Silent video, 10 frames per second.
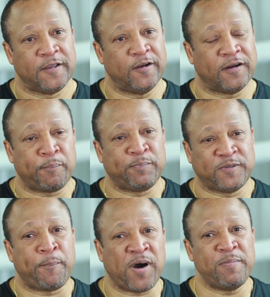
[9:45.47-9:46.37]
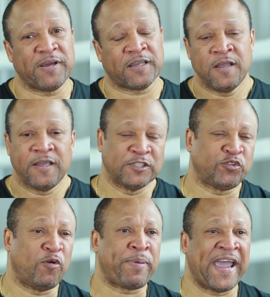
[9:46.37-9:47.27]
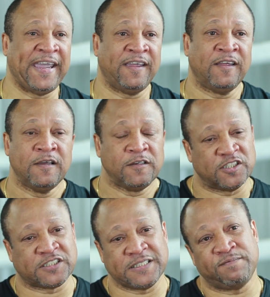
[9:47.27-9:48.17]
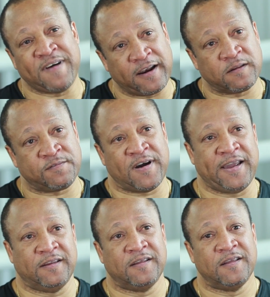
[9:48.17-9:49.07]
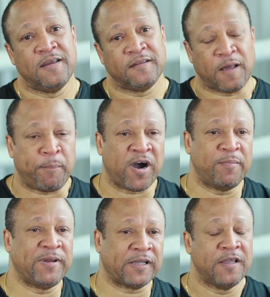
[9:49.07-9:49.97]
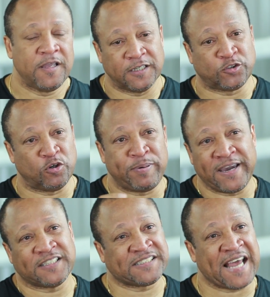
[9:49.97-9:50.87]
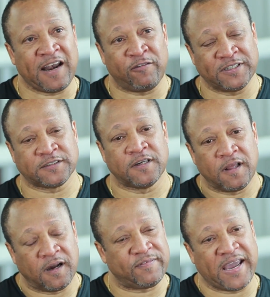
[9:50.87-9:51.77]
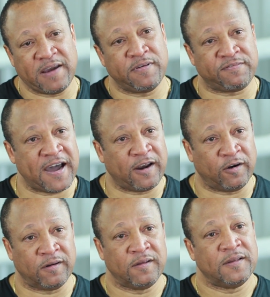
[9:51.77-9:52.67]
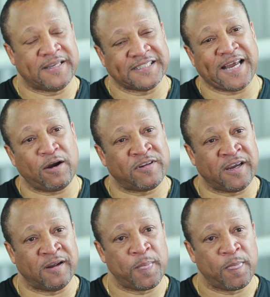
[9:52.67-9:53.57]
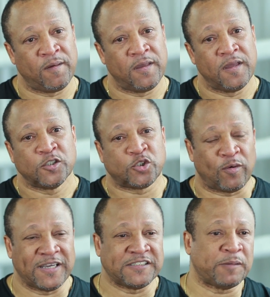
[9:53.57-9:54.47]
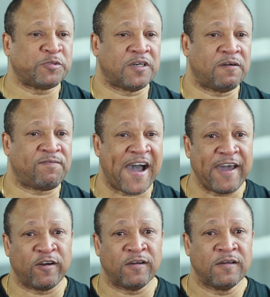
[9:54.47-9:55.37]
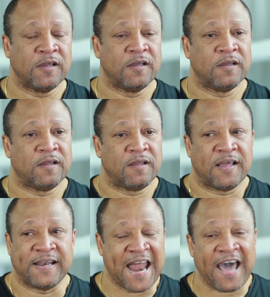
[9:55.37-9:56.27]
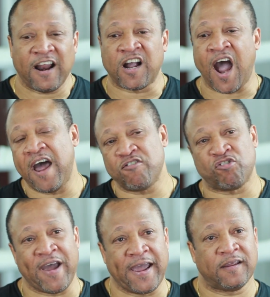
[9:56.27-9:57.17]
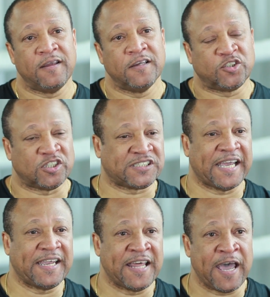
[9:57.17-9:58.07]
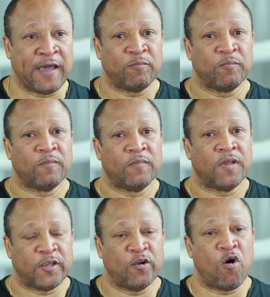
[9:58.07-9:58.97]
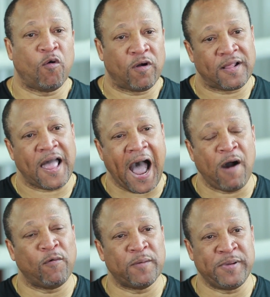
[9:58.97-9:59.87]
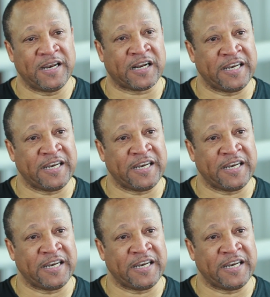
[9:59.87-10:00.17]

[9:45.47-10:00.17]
The public is who pay to see fighters fight. The public is who pay the salaries of every fighter that's out there. So it's up to the fighter, not a contract, to say that, I want to be in a